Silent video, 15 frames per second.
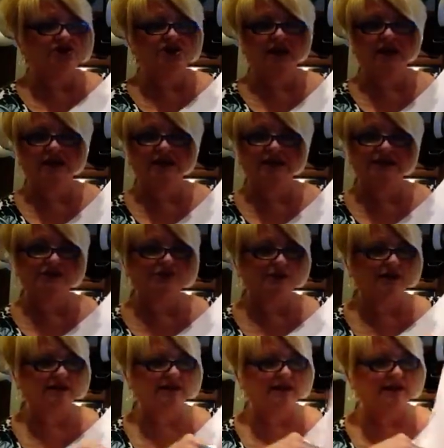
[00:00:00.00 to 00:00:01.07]
checklist
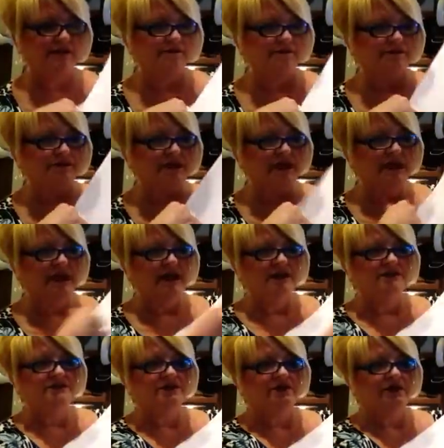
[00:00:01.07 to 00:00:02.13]
right there.
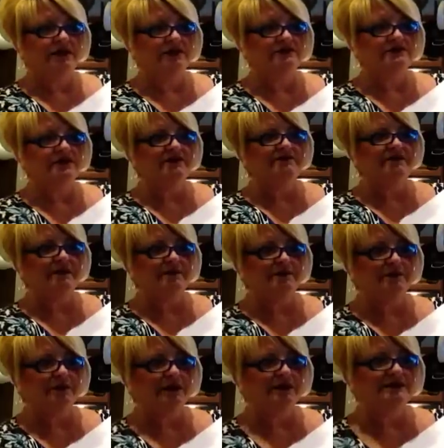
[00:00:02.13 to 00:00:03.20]
So here's our
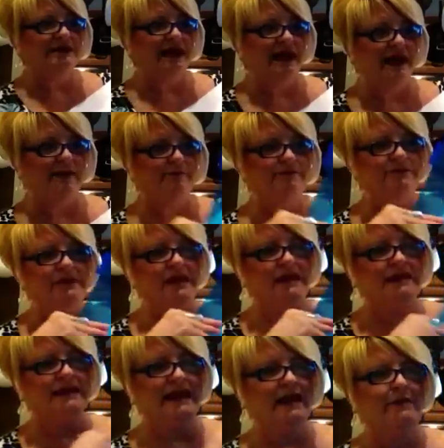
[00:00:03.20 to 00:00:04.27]
February tab.
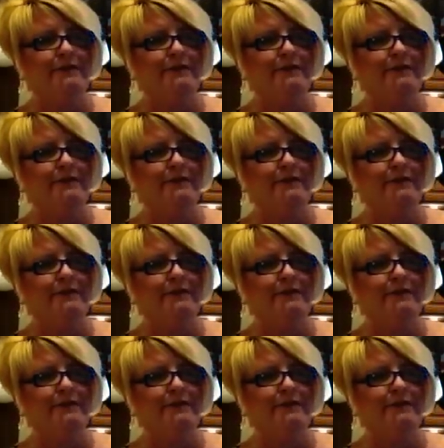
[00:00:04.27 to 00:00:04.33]
Now